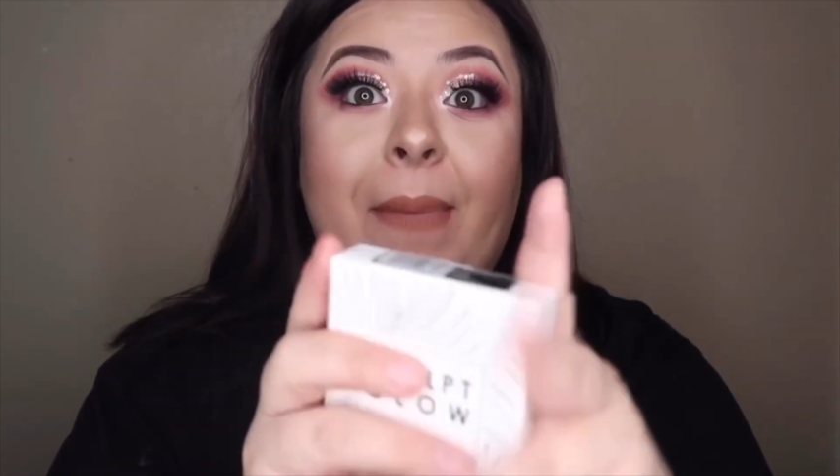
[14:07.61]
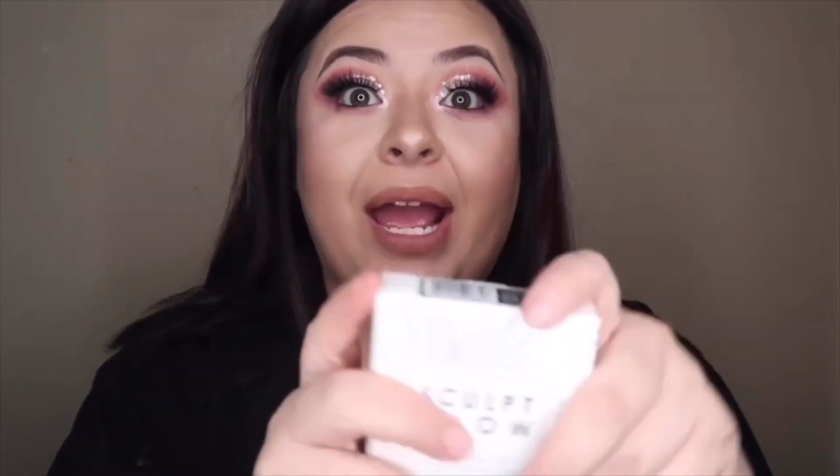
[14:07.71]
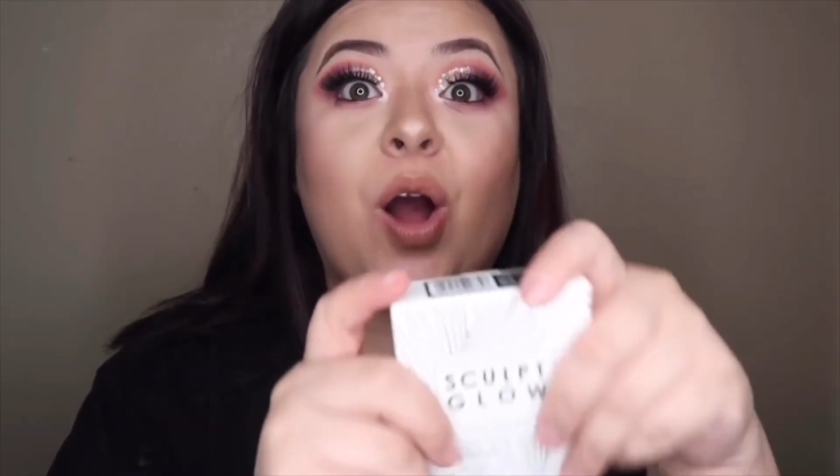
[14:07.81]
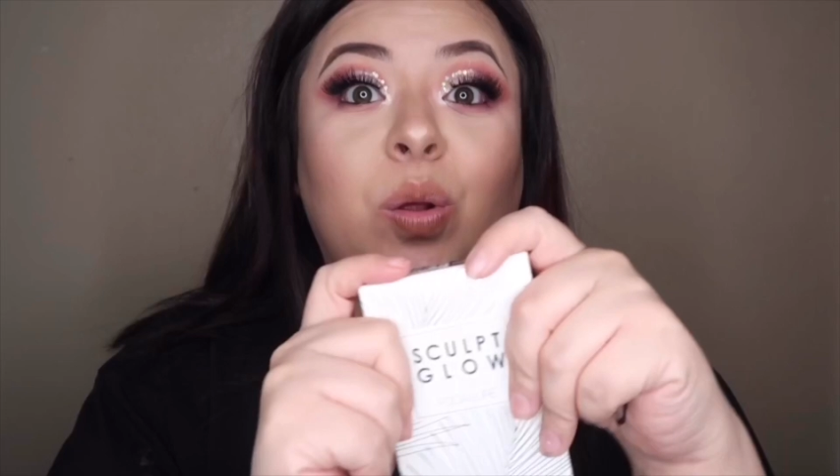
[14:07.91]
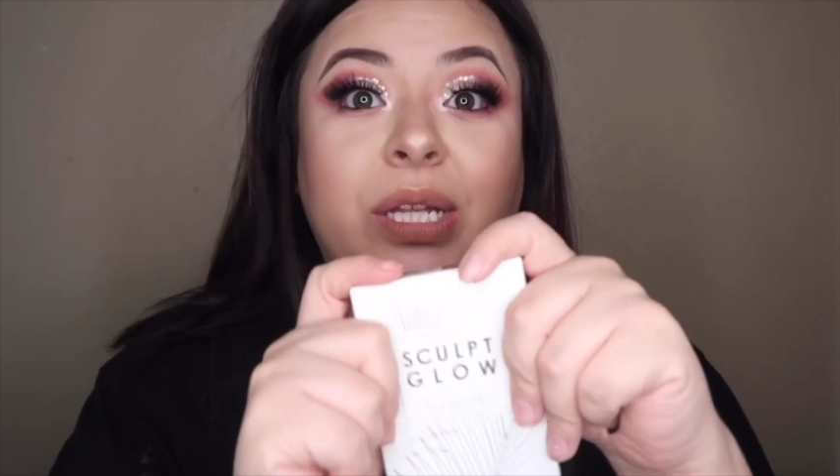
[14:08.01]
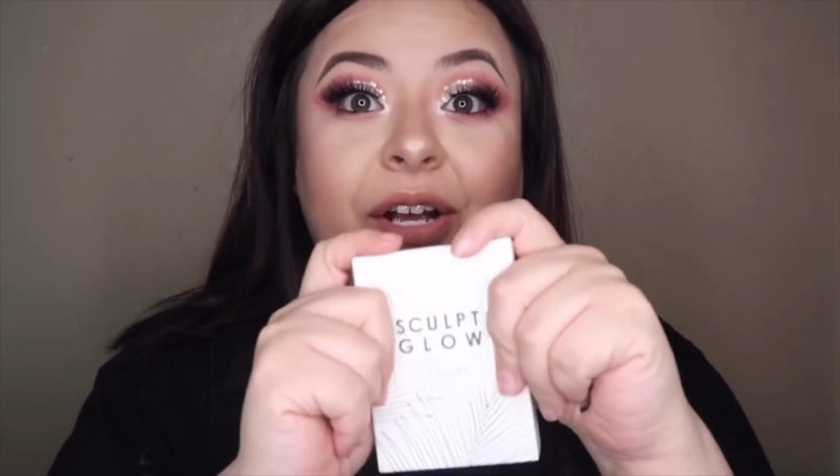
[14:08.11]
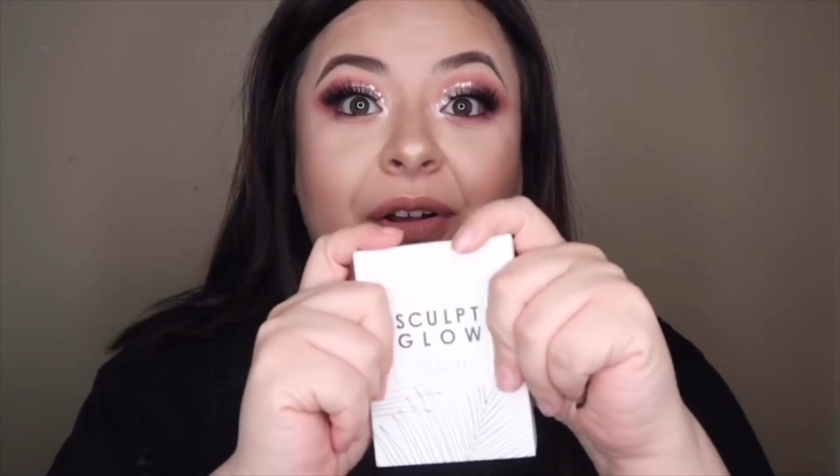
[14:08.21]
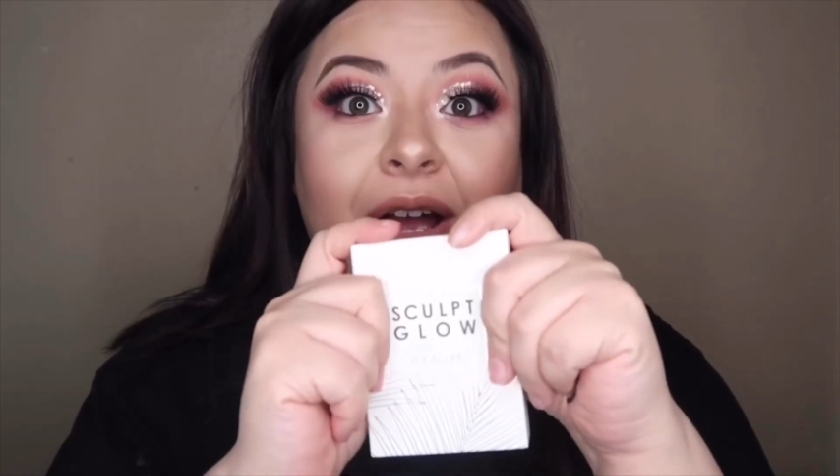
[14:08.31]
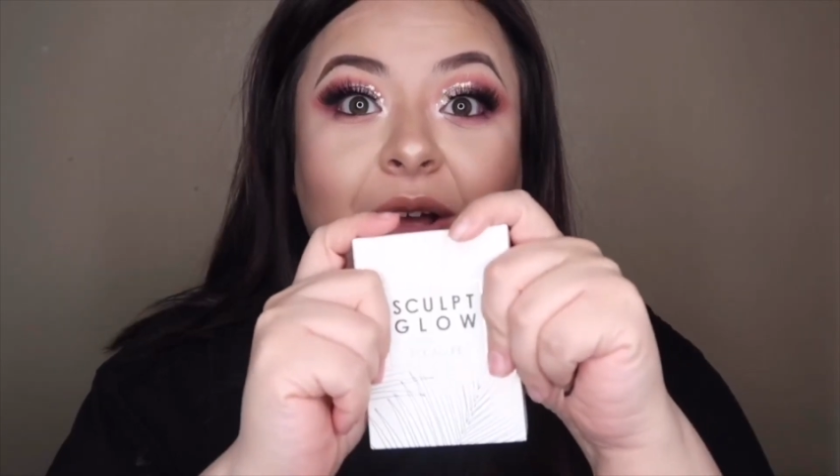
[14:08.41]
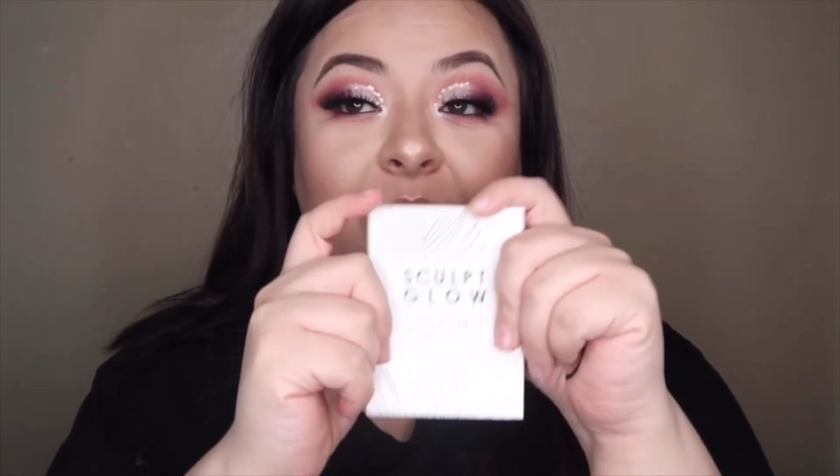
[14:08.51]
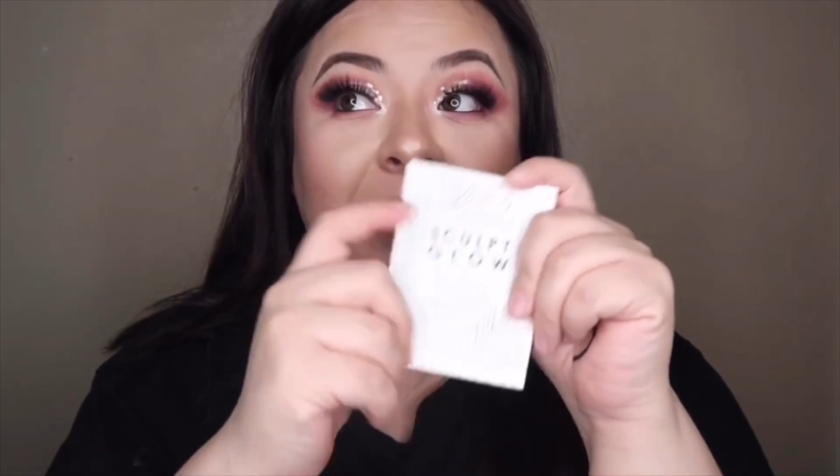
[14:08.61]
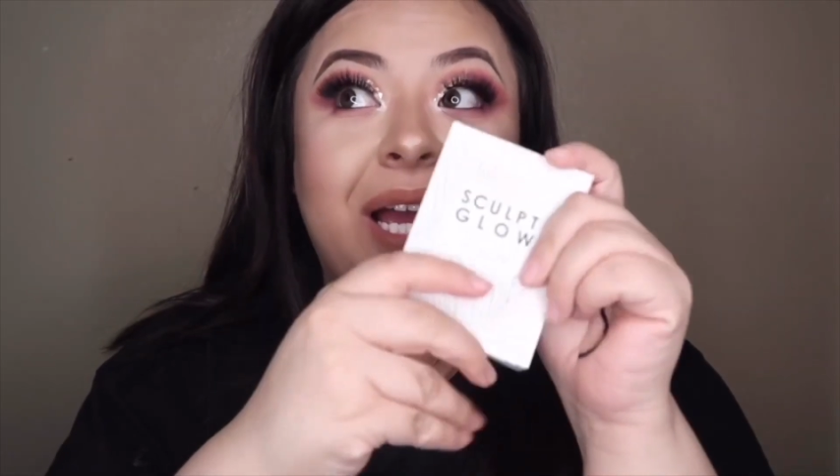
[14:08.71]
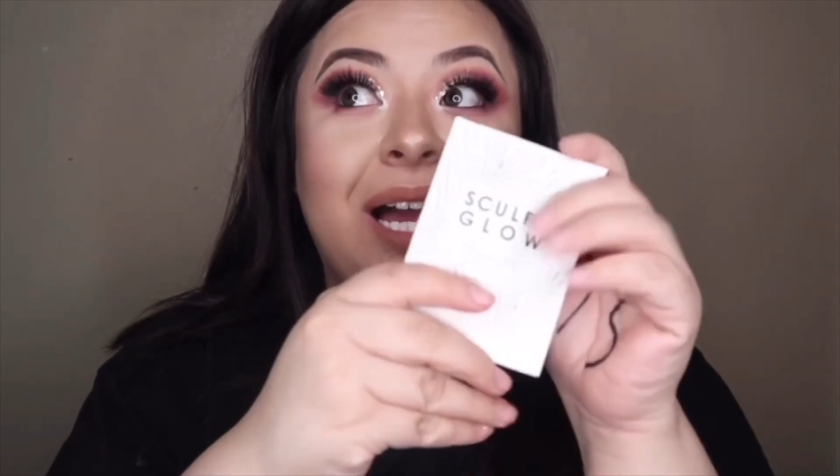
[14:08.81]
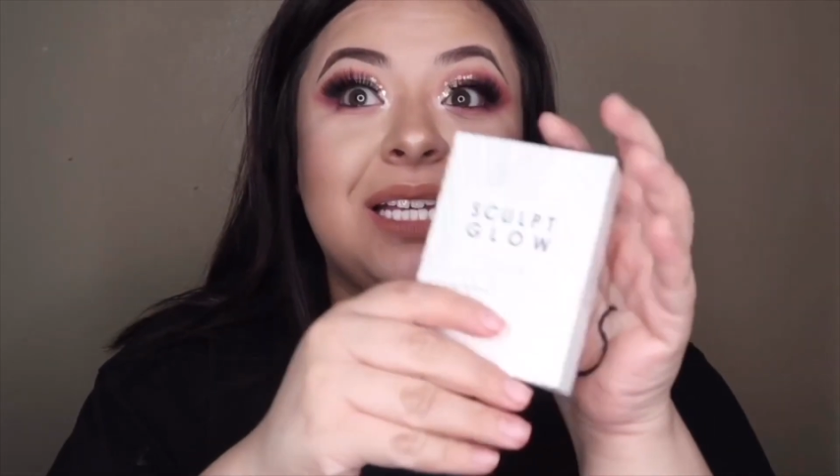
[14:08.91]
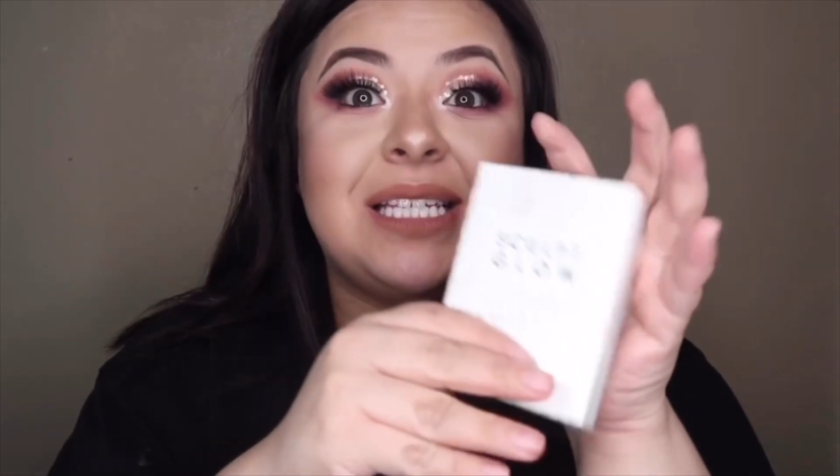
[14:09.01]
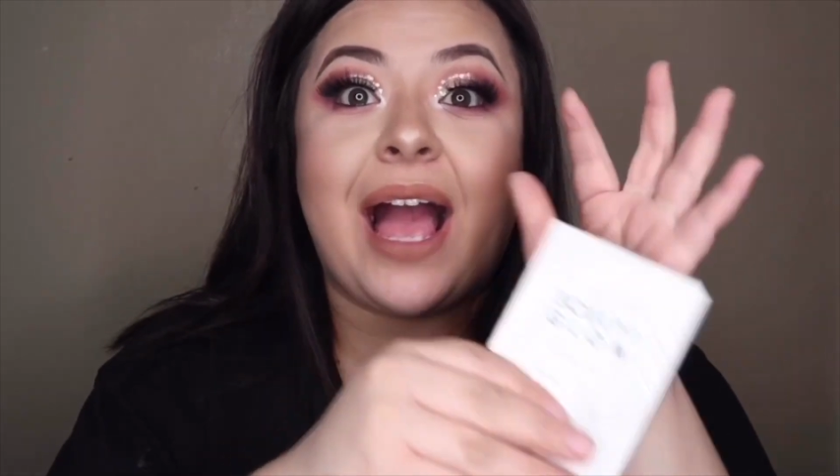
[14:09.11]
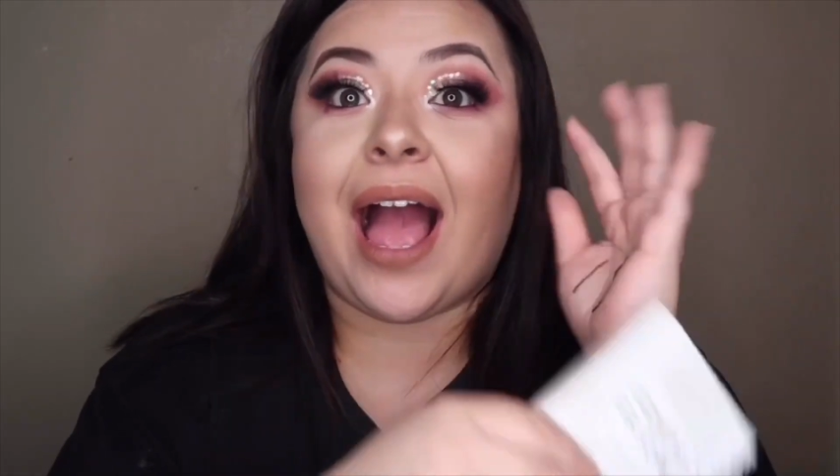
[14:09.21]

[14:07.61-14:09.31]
my holy grail because